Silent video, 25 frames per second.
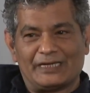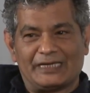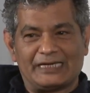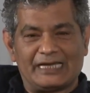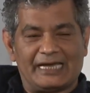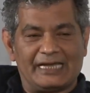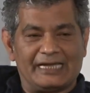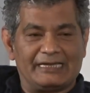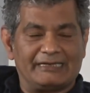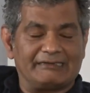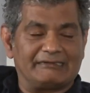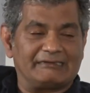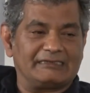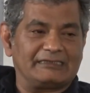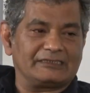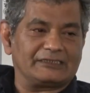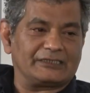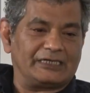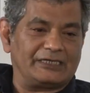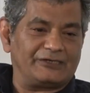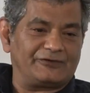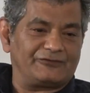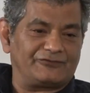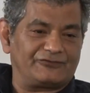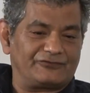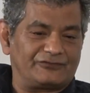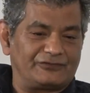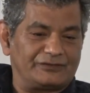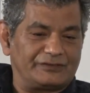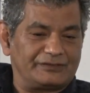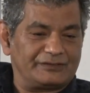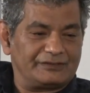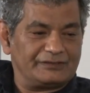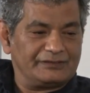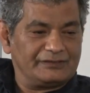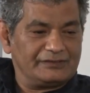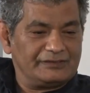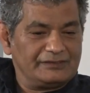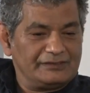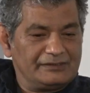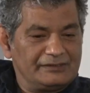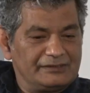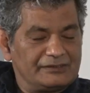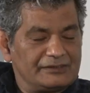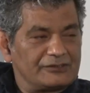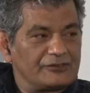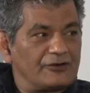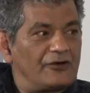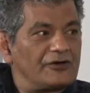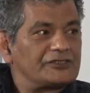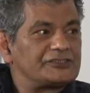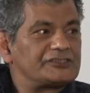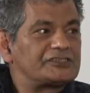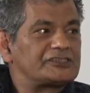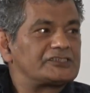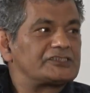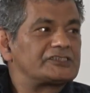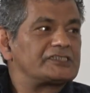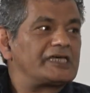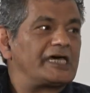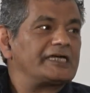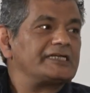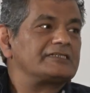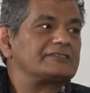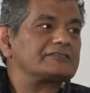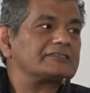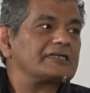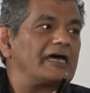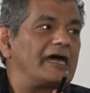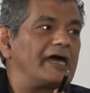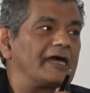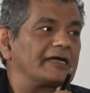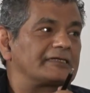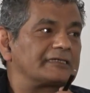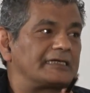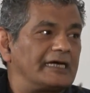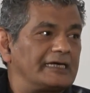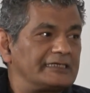And I kind of got sidetracked.